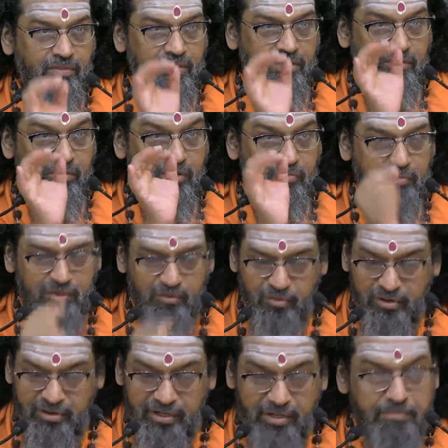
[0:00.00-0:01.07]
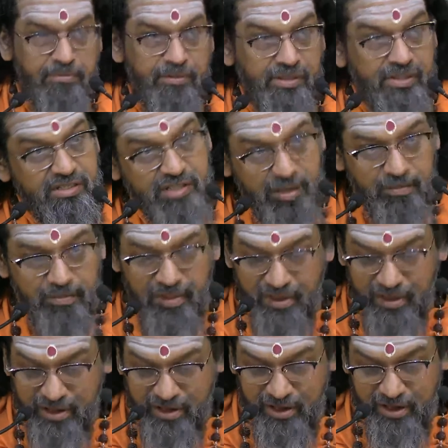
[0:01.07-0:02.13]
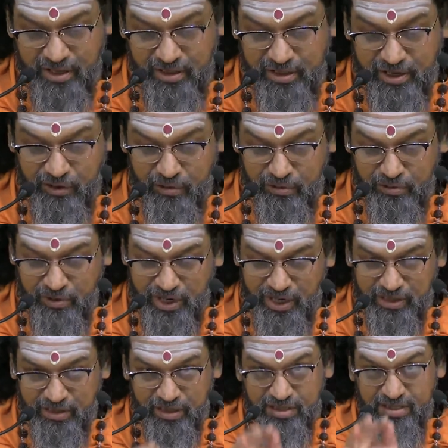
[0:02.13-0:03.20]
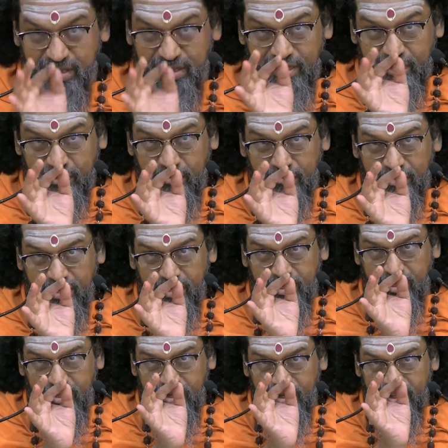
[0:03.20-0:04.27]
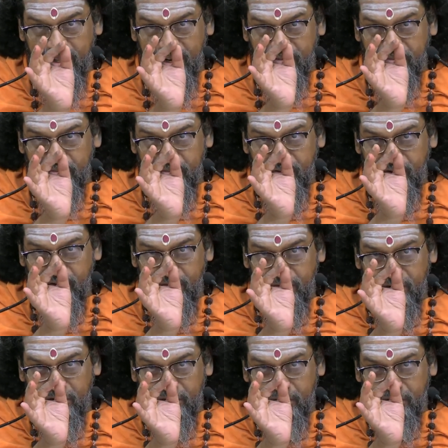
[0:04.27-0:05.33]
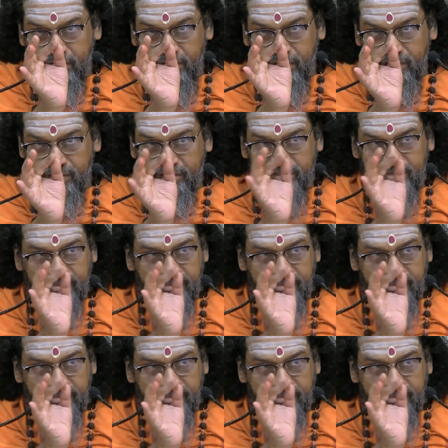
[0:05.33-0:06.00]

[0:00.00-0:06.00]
0 number. You will dip in the same, and then you will do like this, and then very carefully you are doing like this.